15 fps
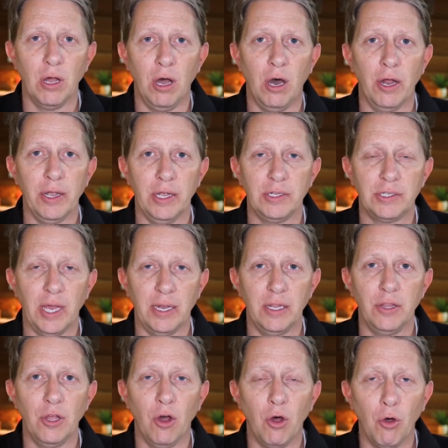audience I
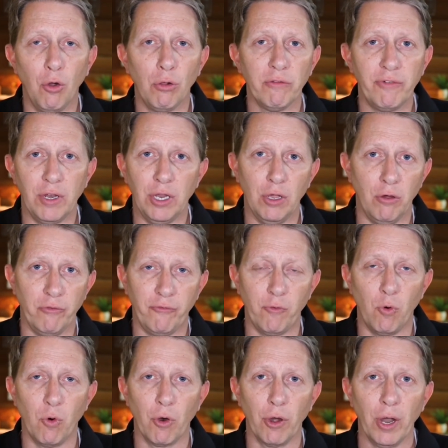did the whole video
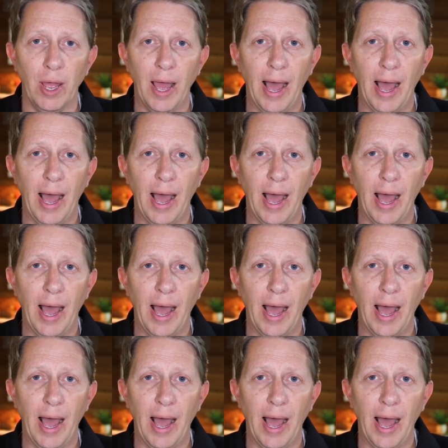for